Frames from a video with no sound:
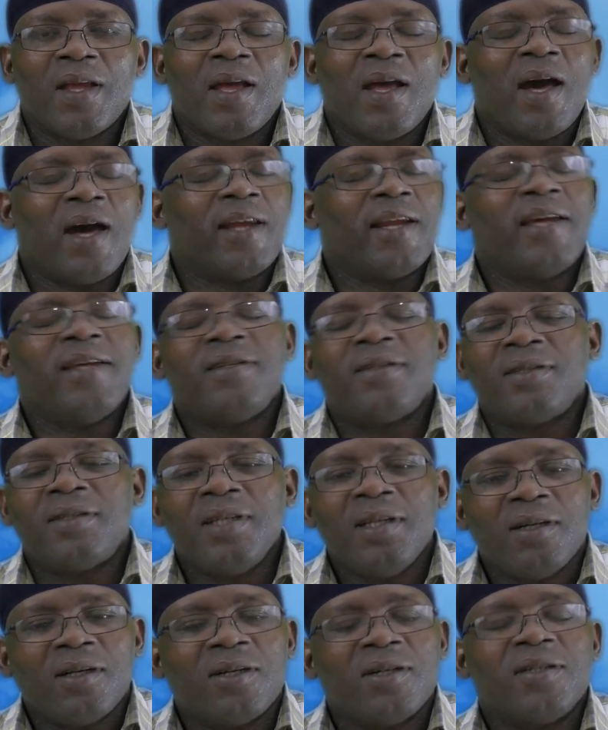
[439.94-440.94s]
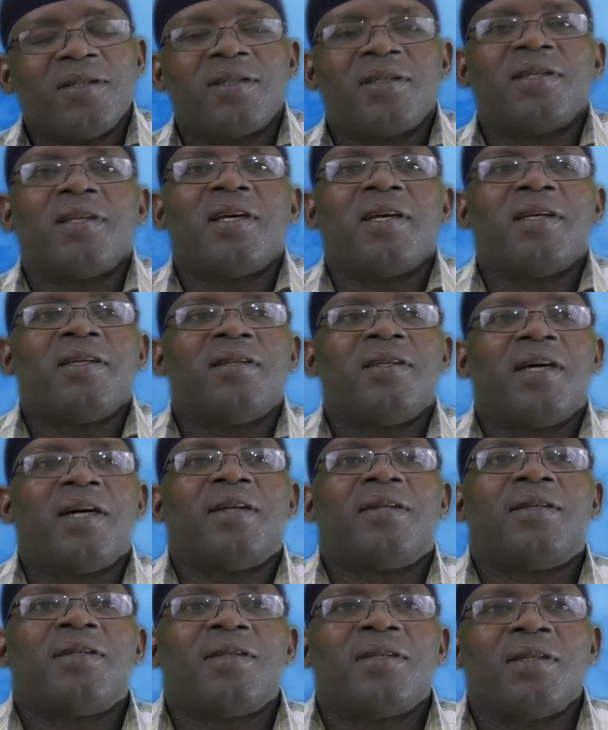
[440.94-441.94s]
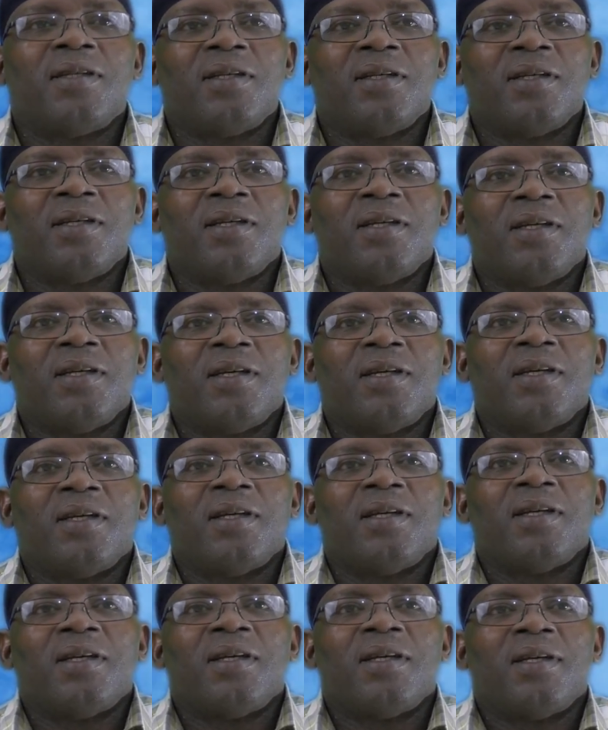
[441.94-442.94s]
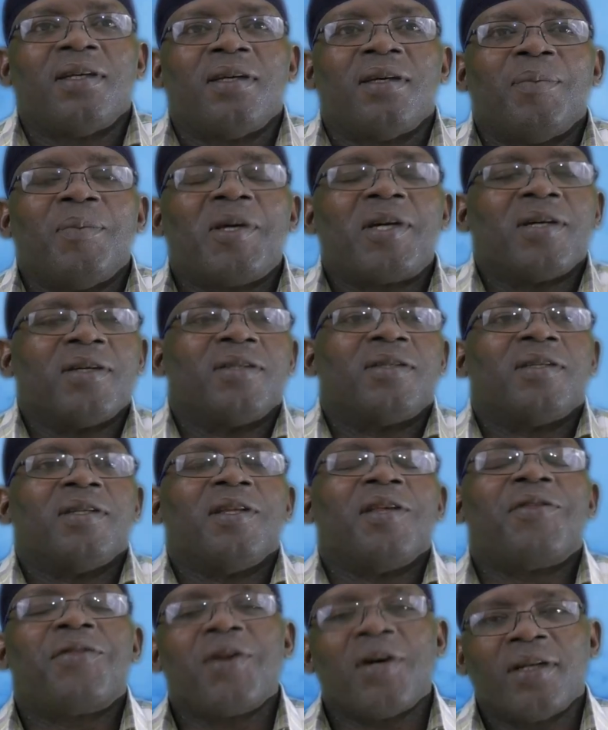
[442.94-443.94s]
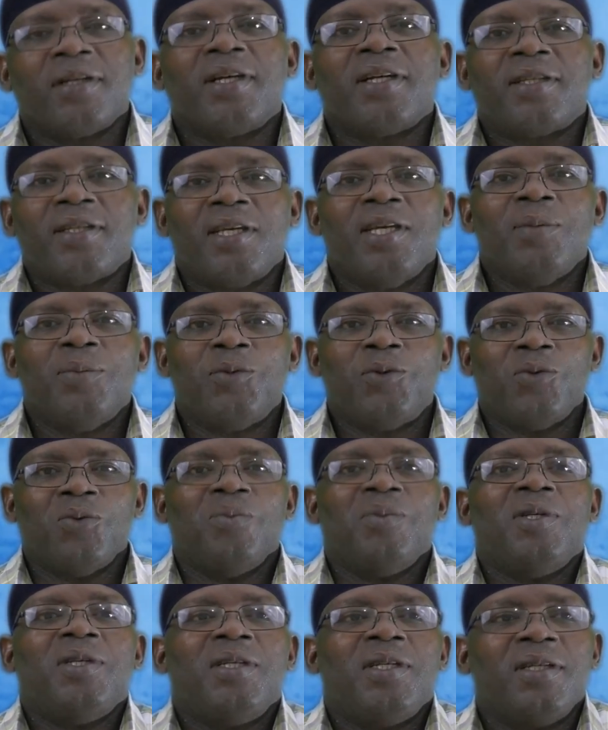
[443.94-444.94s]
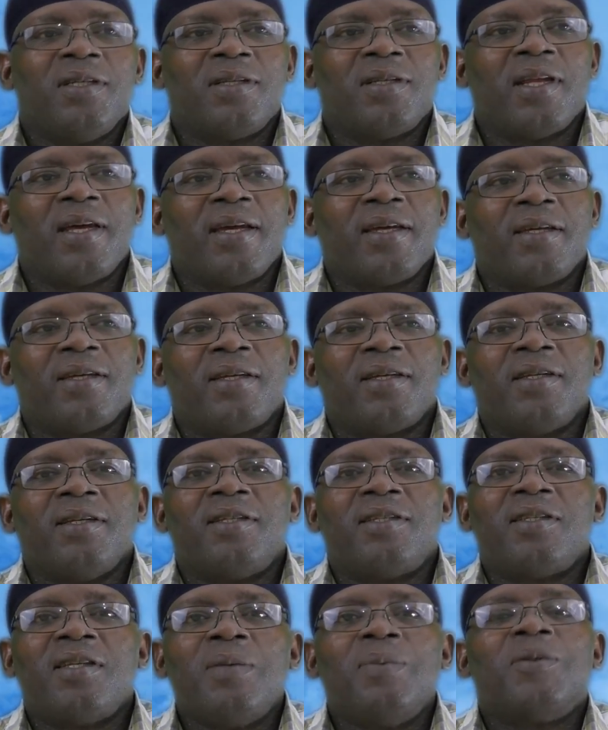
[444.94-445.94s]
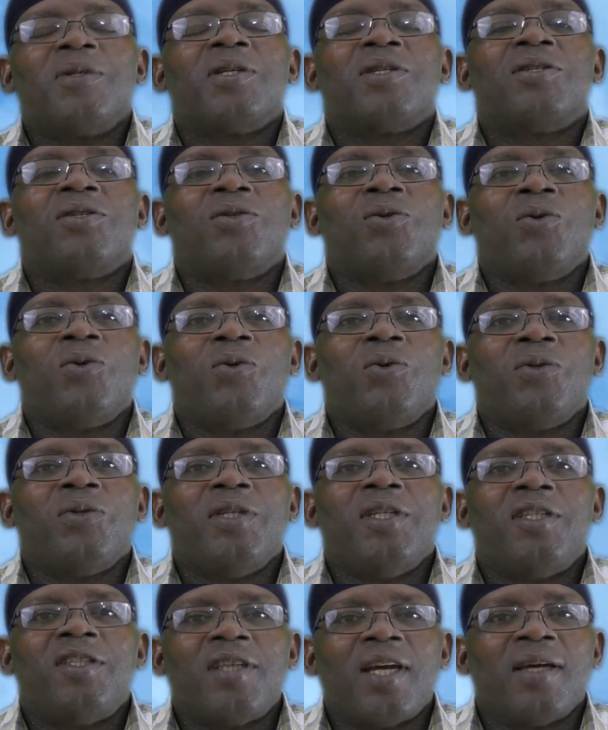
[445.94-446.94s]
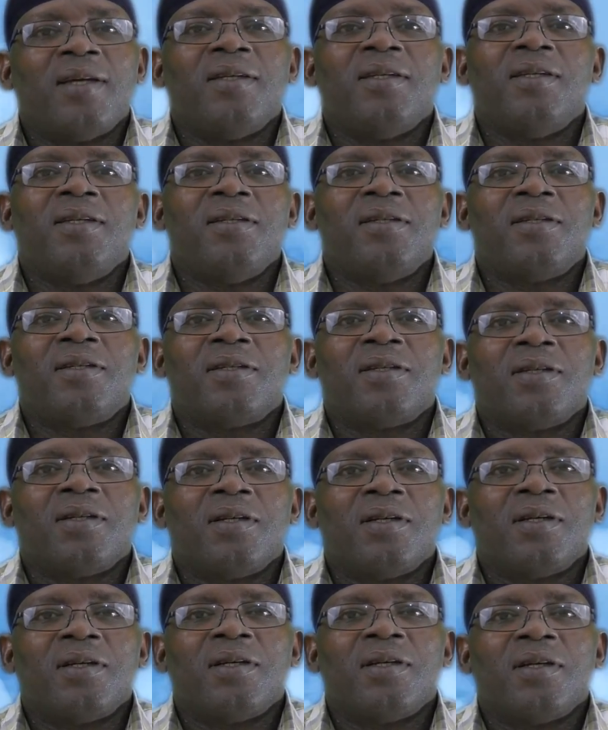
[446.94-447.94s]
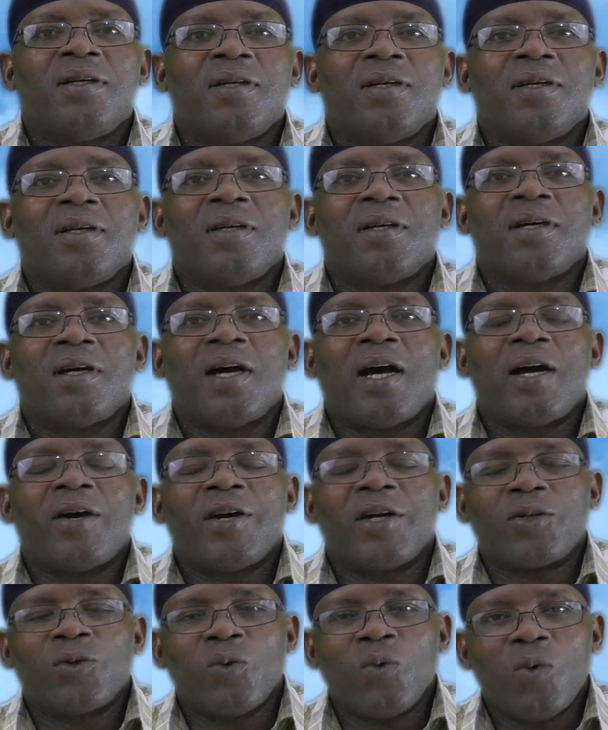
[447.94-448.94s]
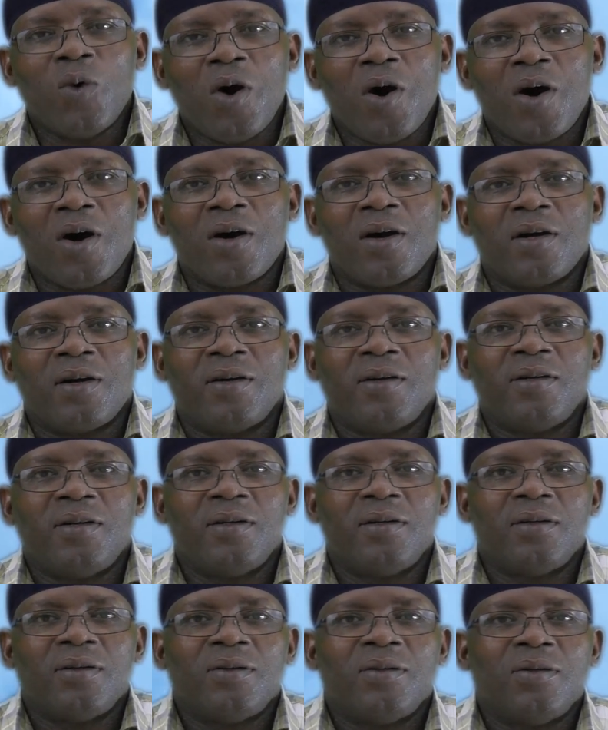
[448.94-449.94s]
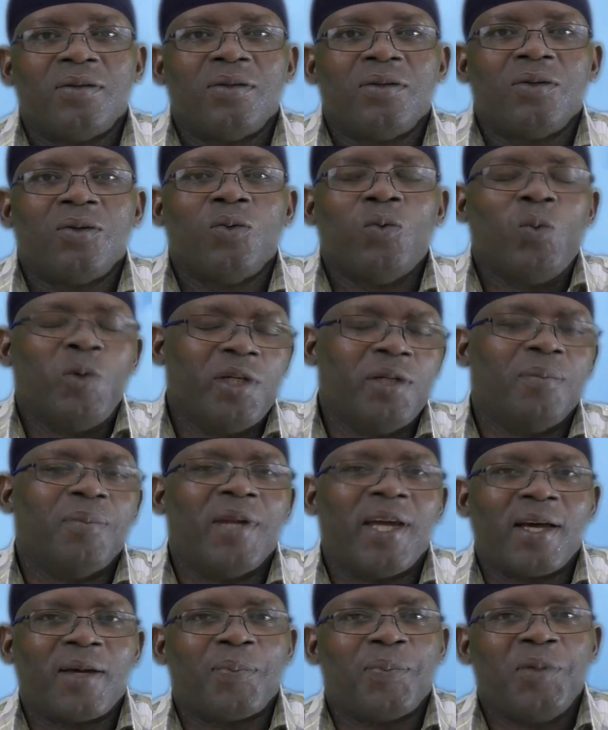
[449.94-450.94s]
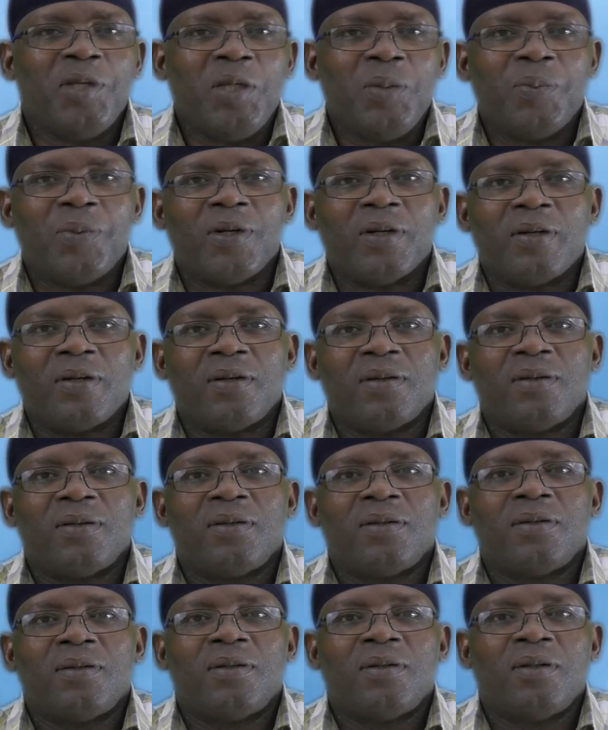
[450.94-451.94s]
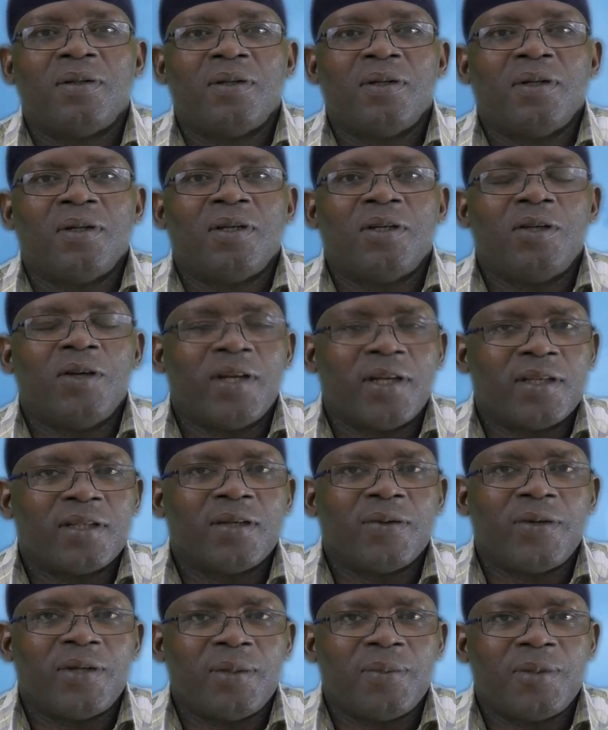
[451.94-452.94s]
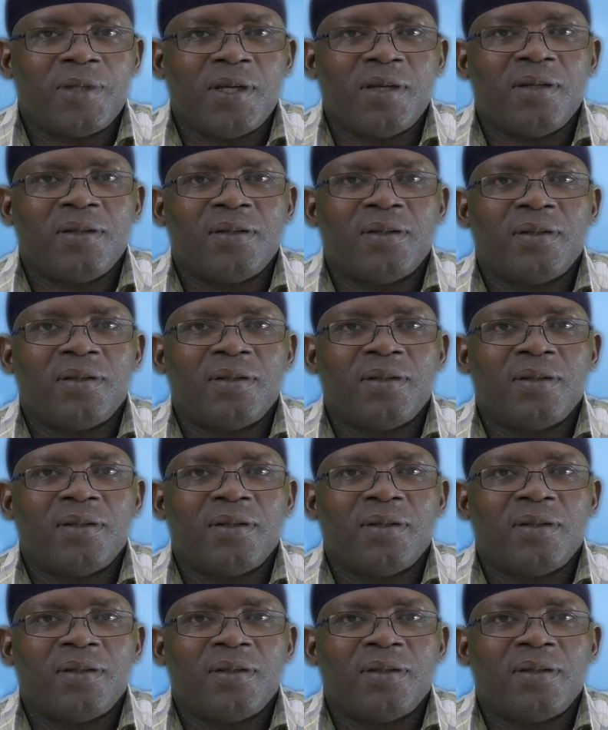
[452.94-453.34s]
And I still consider it that, because the thought that came to me is like, it seems as though the Chinese are at war with black people. You understand what I'm saying?